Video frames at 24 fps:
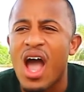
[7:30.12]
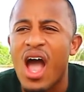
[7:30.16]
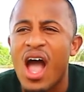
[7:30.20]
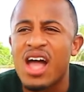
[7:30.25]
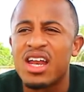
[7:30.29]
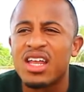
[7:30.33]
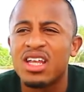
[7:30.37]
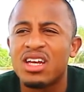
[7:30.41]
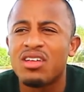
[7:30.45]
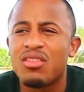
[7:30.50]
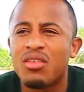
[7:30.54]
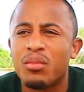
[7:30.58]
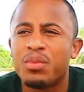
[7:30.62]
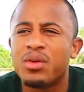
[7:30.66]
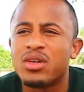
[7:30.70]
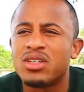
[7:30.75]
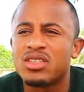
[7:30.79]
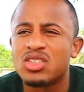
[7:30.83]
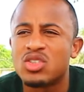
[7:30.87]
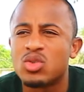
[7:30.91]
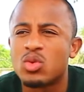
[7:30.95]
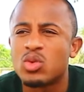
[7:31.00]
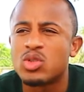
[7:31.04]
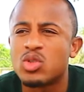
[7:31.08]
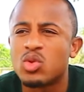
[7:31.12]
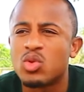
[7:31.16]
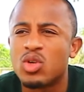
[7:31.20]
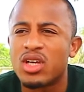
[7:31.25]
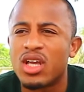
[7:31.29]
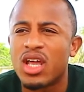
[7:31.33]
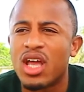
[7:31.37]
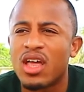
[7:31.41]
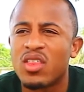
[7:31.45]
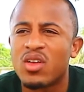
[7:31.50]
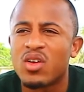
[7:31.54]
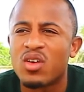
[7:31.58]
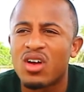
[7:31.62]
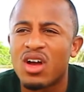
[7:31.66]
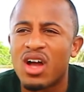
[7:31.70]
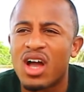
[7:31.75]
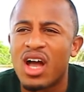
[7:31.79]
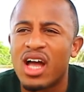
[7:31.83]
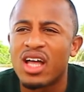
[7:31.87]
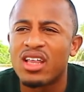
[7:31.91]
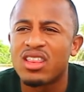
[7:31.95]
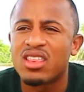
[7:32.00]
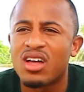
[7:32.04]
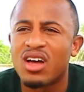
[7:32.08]
I didn't even put two and two together.
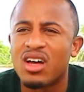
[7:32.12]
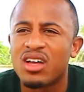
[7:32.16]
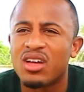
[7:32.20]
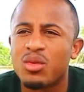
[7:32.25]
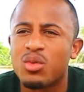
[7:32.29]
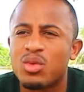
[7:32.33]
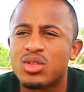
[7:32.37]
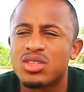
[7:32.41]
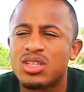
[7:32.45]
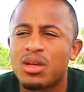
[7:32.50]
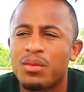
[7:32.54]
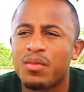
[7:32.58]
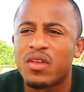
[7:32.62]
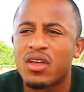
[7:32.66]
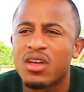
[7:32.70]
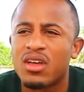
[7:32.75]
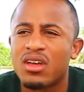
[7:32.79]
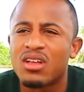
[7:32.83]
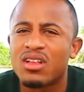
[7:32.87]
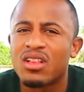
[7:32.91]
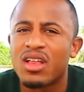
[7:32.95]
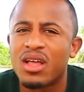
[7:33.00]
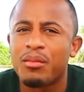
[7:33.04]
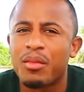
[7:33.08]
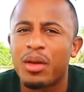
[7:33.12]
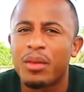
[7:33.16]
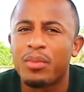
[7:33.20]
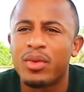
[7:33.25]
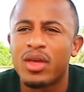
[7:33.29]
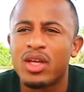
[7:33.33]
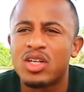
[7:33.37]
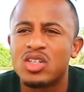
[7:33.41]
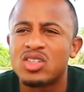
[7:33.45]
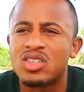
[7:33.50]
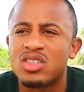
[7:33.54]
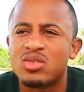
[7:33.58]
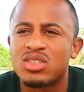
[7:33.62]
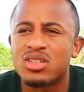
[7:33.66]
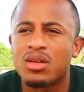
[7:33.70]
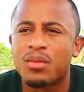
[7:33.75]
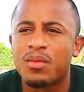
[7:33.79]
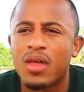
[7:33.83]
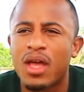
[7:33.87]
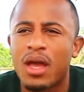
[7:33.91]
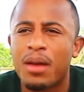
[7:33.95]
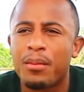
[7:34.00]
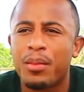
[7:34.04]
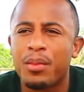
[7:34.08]
I thought it was something like my pictures. It was
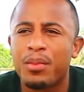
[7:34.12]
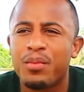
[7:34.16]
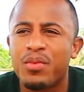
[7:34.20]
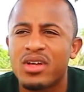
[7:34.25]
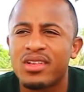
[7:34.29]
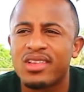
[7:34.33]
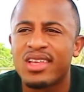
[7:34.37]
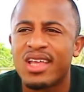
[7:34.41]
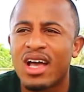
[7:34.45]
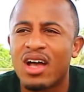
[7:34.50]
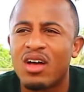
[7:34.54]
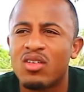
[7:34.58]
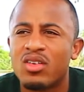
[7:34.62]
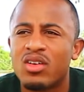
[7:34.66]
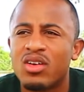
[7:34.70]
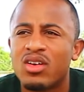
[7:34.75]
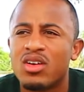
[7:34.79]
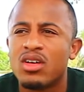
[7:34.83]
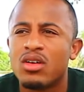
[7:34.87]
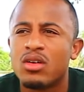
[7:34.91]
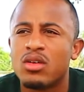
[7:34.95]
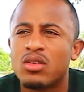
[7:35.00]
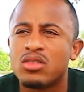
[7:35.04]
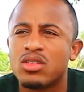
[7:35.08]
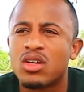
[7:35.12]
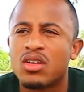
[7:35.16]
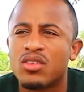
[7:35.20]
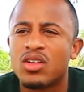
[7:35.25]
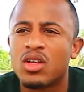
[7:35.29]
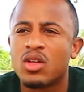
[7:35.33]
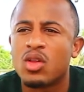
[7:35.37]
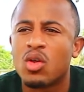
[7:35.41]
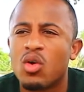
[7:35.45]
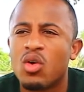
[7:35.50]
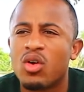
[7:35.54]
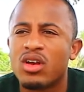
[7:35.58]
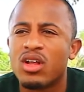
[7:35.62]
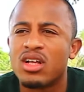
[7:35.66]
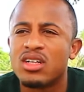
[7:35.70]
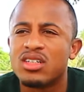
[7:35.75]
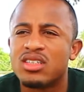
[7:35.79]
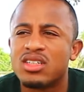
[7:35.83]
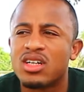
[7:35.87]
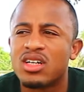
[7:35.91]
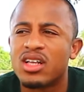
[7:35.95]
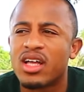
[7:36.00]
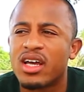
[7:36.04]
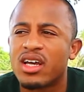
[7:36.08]
something I put down, serve the Lord
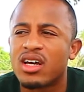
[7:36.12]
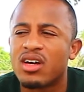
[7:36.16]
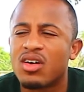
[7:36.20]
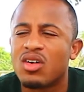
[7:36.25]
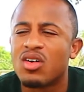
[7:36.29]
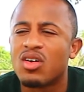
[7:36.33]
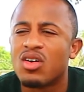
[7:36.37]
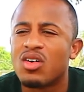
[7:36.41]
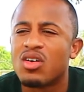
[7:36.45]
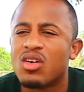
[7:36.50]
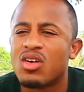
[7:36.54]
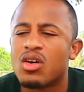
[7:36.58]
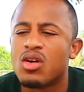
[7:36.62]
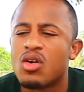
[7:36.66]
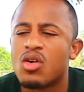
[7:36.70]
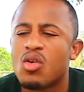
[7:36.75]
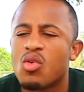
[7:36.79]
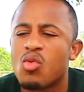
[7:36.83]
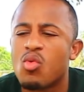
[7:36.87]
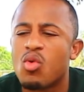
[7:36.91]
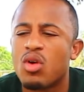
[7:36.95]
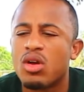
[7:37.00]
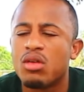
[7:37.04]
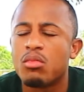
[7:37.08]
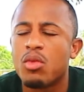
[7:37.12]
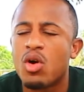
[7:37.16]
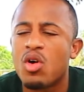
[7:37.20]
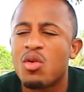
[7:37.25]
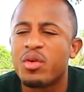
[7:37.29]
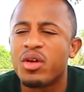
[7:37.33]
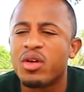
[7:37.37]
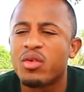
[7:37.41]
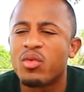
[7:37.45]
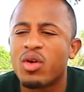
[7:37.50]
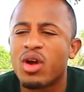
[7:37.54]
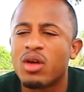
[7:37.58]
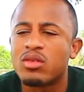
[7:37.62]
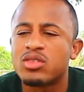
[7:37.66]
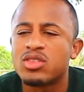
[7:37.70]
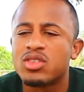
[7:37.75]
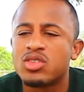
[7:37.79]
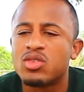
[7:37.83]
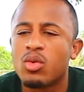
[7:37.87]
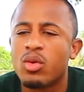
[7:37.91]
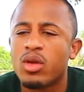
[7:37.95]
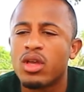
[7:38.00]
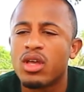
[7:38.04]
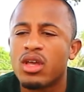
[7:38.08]
until like one moment where I
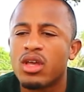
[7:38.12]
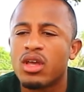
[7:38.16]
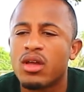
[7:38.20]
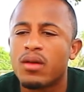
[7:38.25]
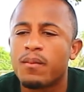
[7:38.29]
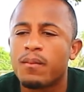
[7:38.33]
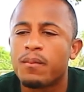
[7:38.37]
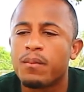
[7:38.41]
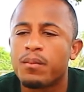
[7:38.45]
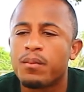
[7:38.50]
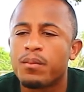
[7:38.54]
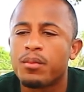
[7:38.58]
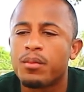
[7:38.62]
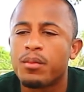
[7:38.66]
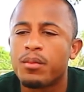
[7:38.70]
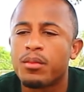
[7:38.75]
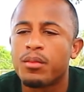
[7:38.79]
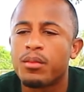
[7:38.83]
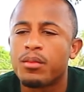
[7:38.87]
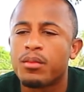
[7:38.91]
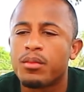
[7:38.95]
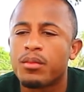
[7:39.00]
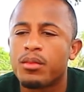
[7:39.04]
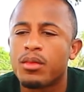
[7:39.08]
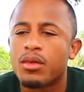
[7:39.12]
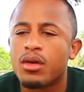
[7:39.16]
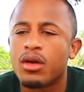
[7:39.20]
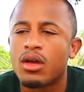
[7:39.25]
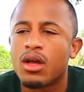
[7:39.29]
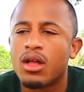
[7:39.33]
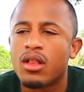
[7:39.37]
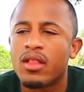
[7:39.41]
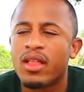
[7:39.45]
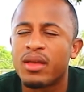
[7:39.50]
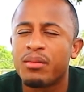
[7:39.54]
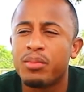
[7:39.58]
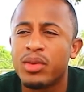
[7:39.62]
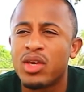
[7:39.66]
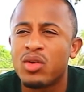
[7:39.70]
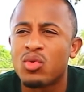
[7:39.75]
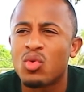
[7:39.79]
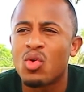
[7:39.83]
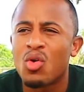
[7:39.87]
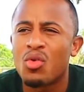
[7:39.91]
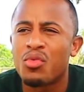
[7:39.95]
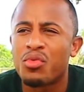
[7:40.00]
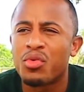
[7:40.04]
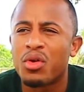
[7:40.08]
was doing like
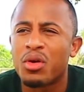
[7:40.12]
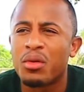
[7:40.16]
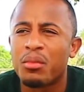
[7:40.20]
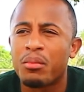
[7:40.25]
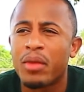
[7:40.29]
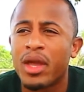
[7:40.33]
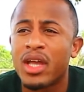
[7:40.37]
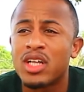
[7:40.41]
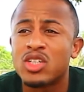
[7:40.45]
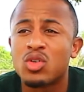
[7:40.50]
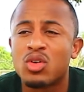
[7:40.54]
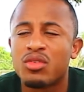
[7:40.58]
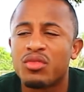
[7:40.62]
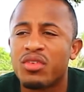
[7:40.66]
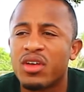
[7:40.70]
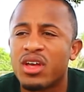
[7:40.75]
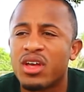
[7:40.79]
B-roll for a major